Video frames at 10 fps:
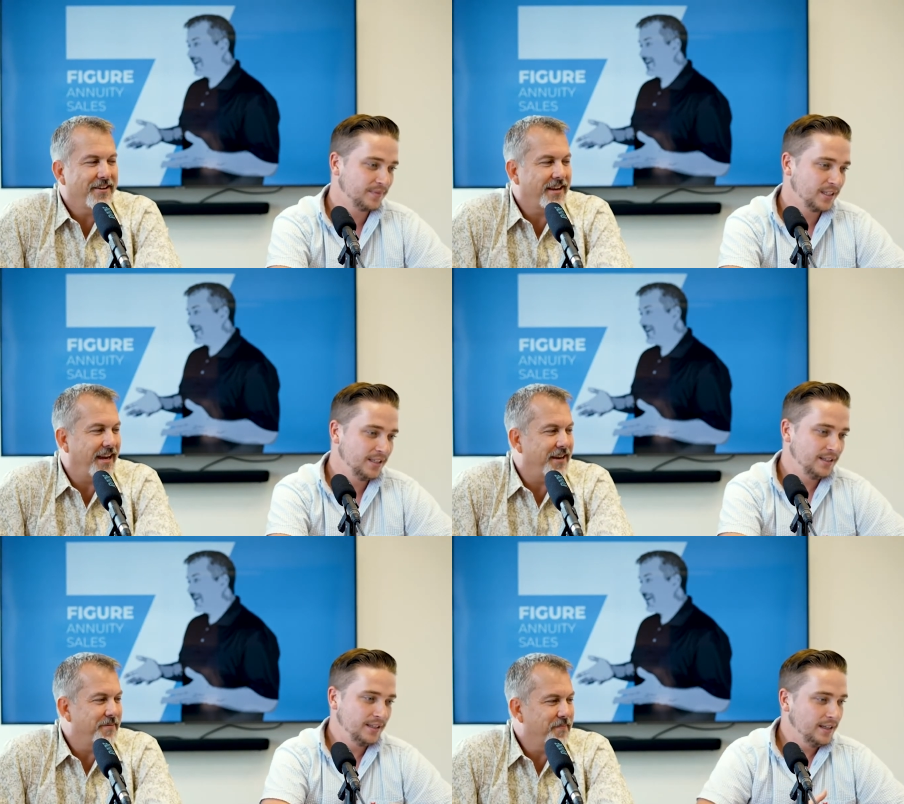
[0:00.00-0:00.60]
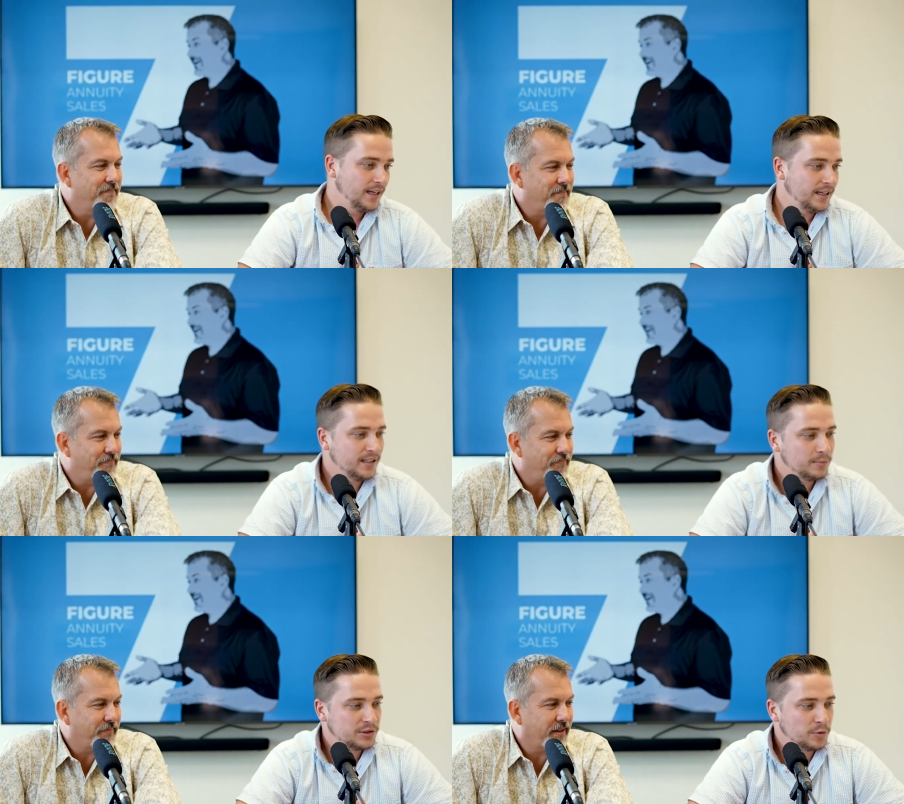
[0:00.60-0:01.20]
Speaker 1: Okay. Uh,
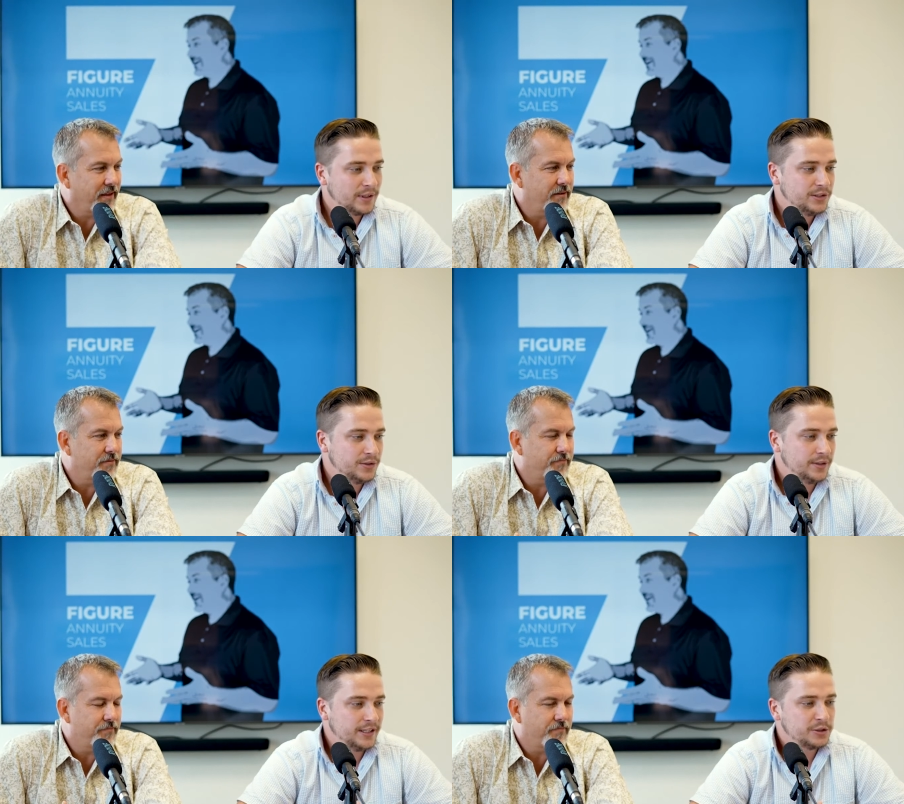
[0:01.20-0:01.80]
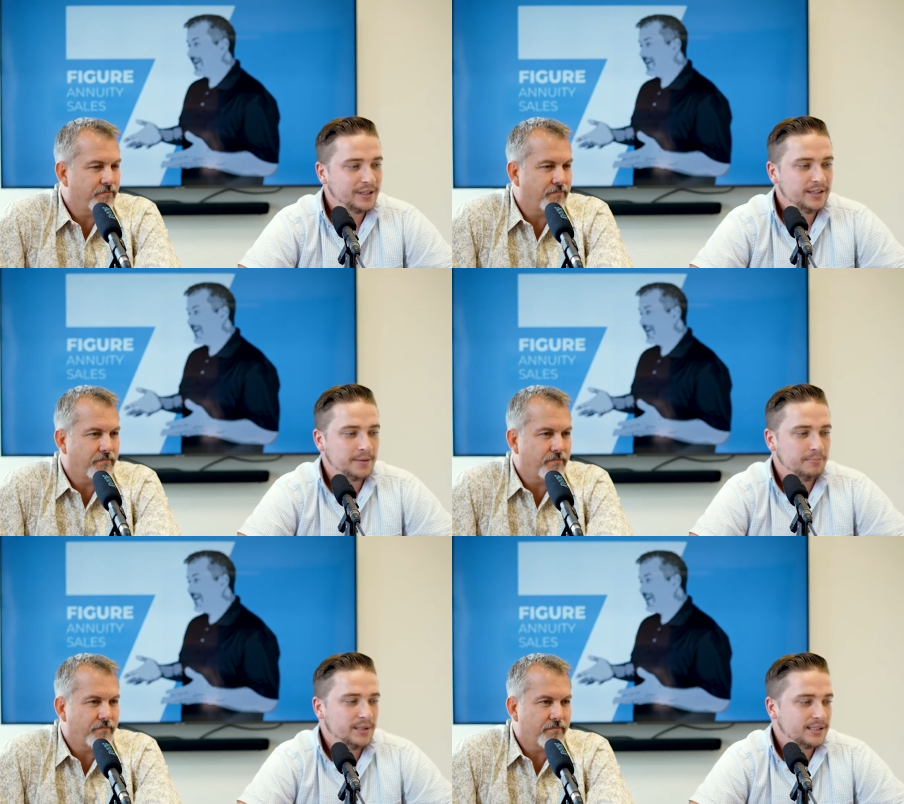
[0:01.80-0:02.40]
number twenty-two, they treat
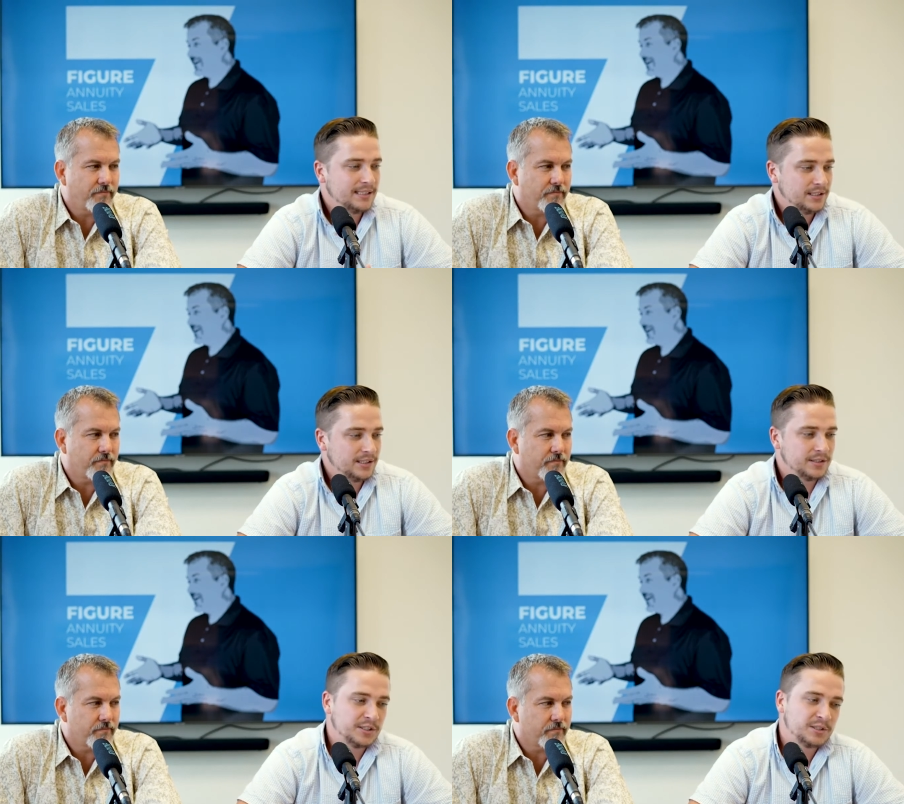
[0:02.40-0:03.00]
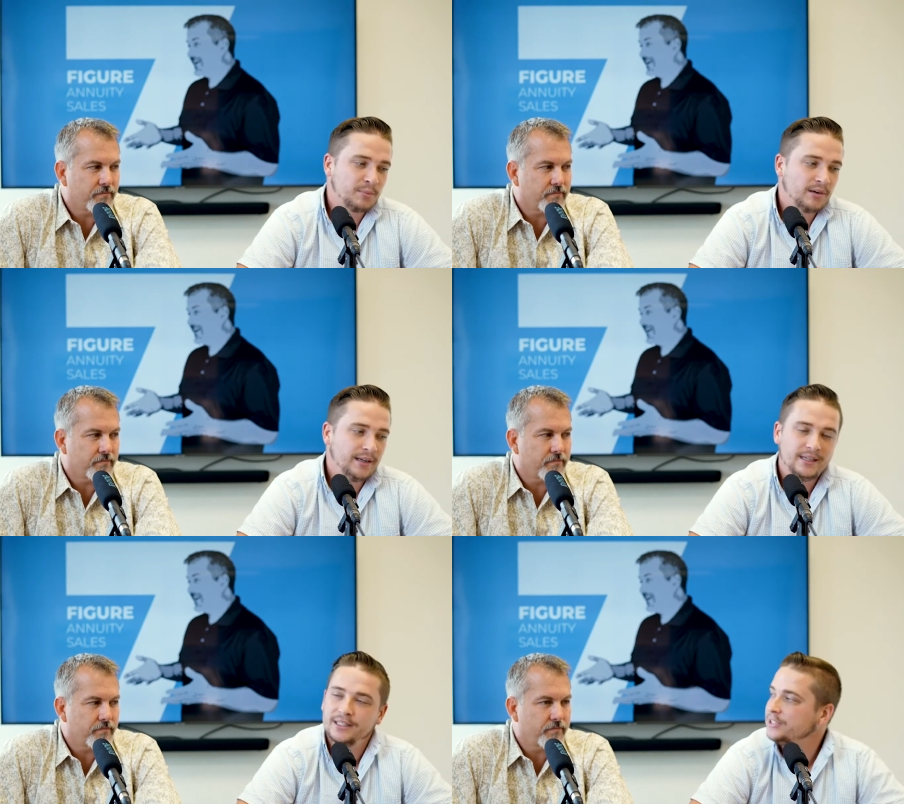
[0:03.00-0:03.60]
their business as a
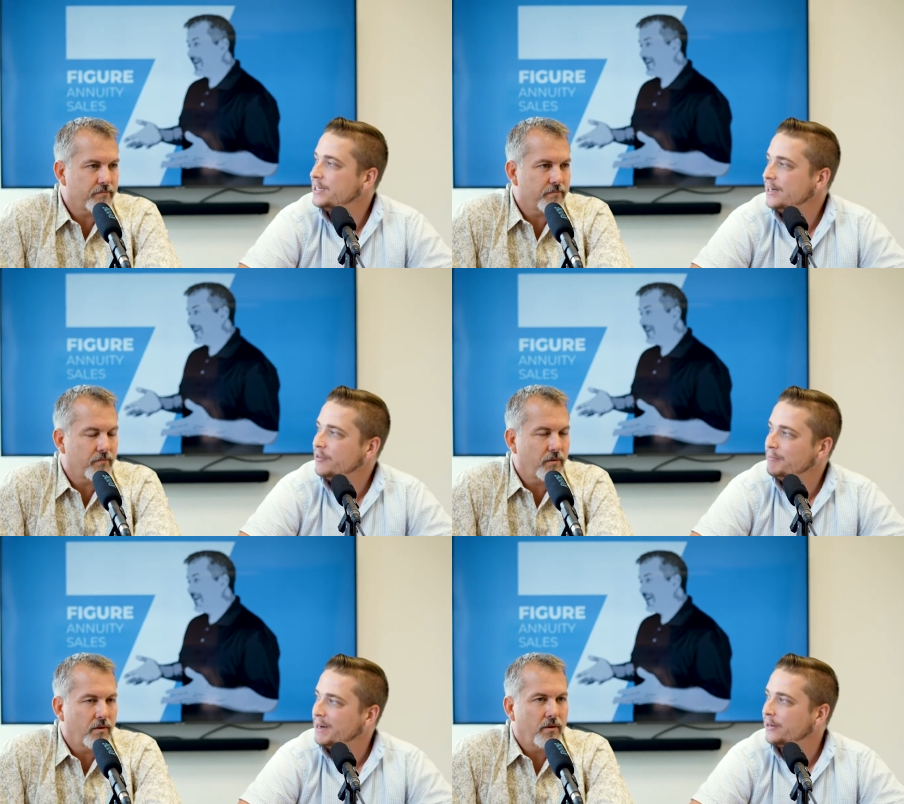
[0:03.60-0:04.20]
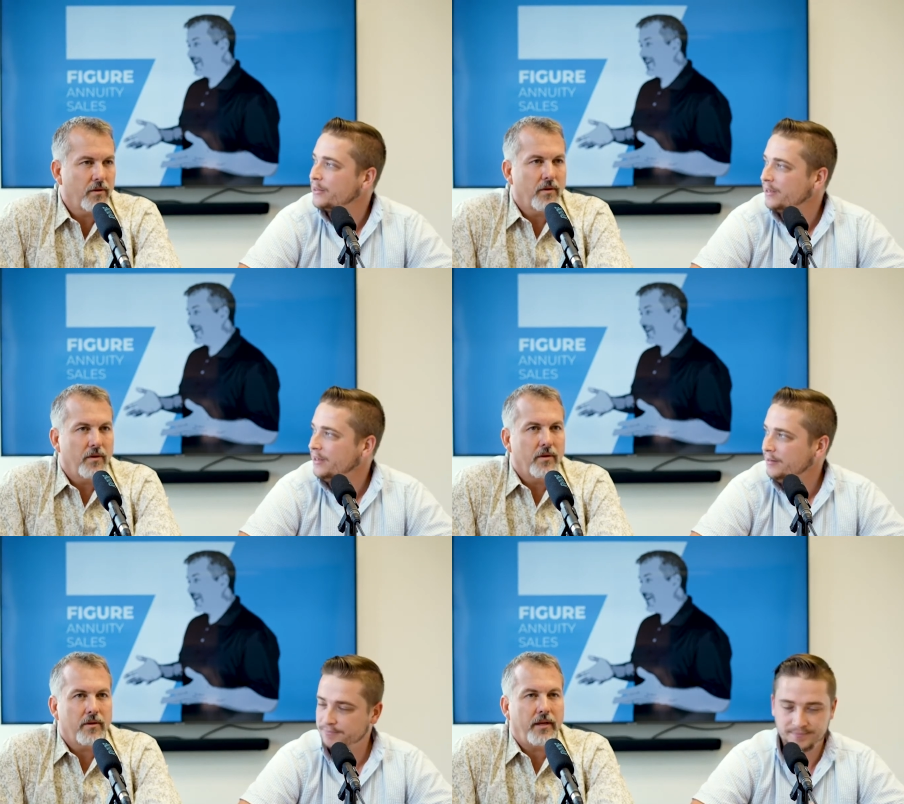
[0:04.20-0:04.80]
sprint instead of a
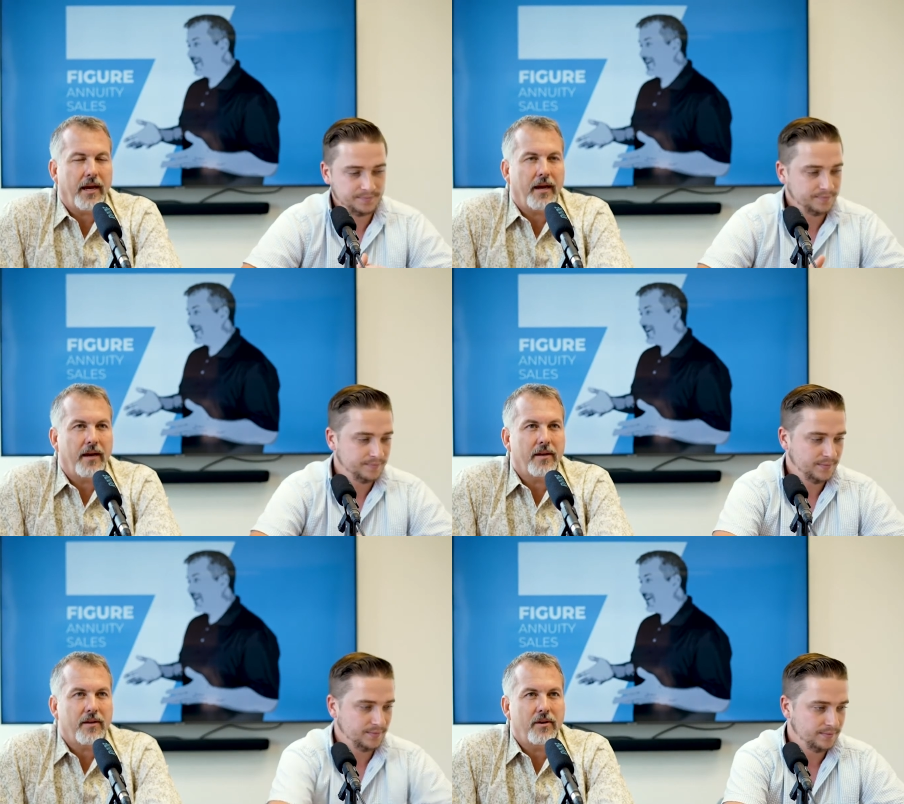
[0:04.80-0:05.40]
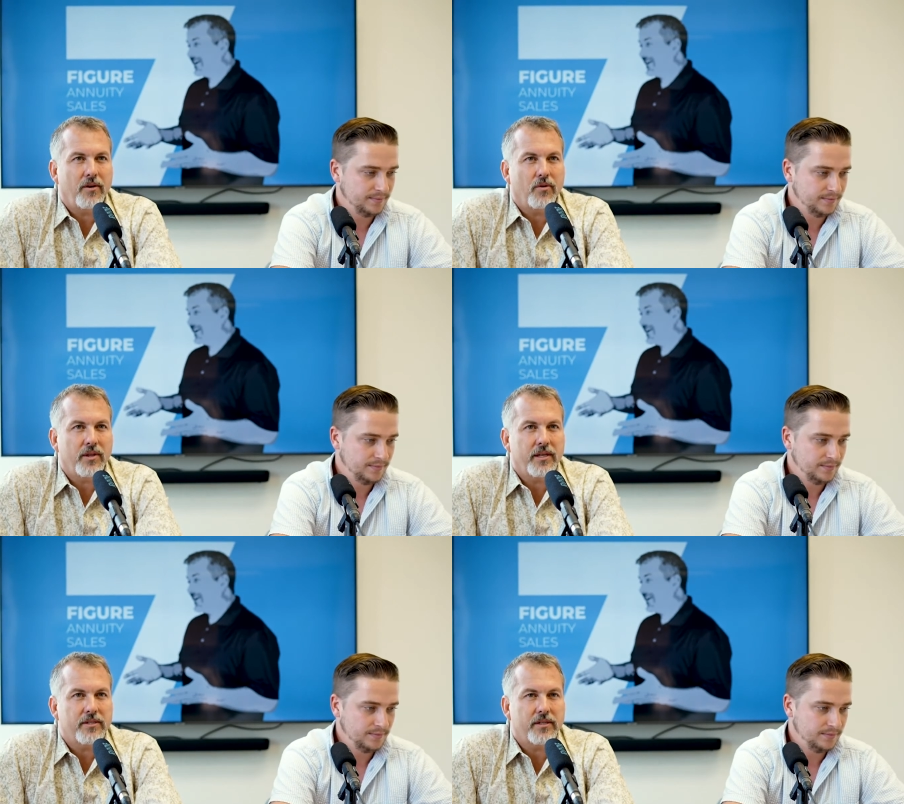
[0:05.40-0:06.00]
marathon. Yeah, you know,
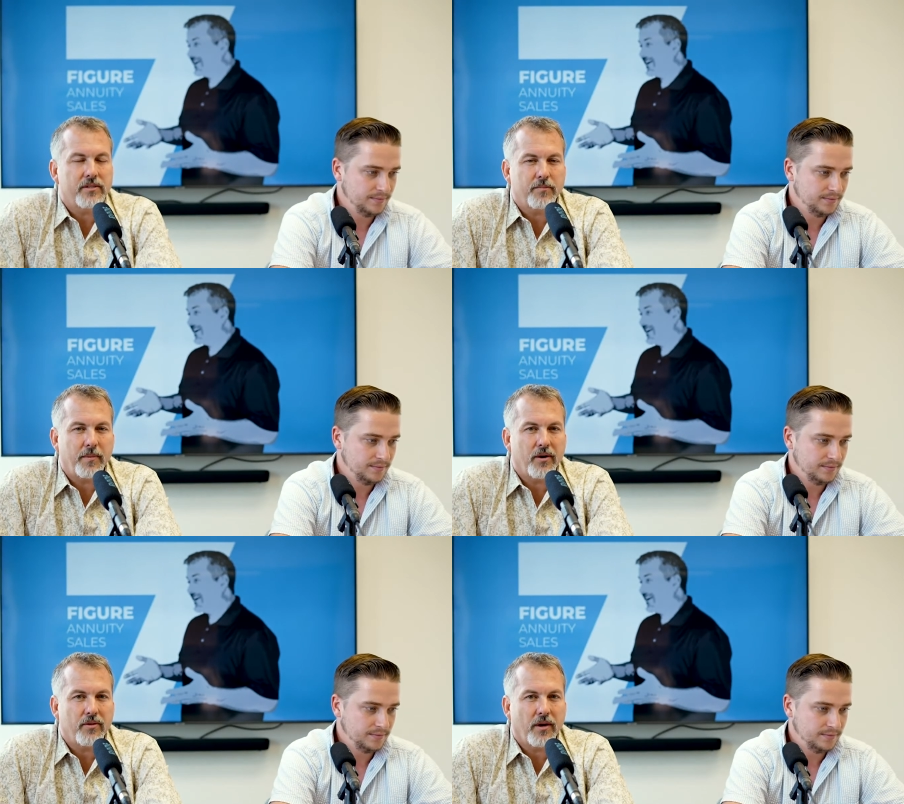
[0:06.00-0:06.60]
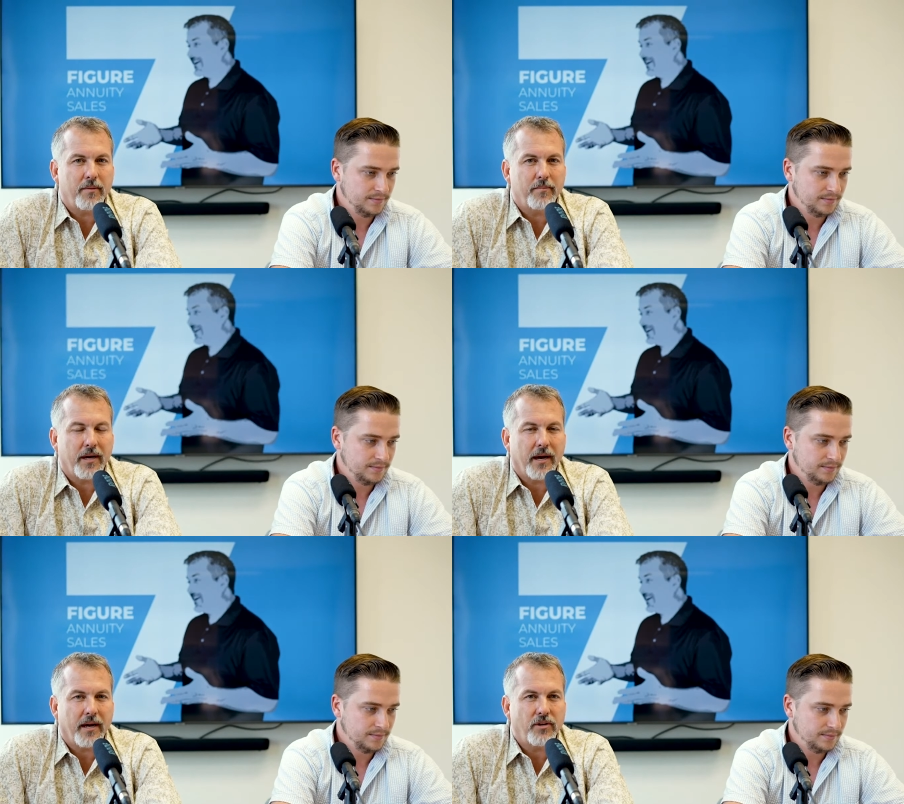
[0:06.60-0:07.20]
this is a marathon, but I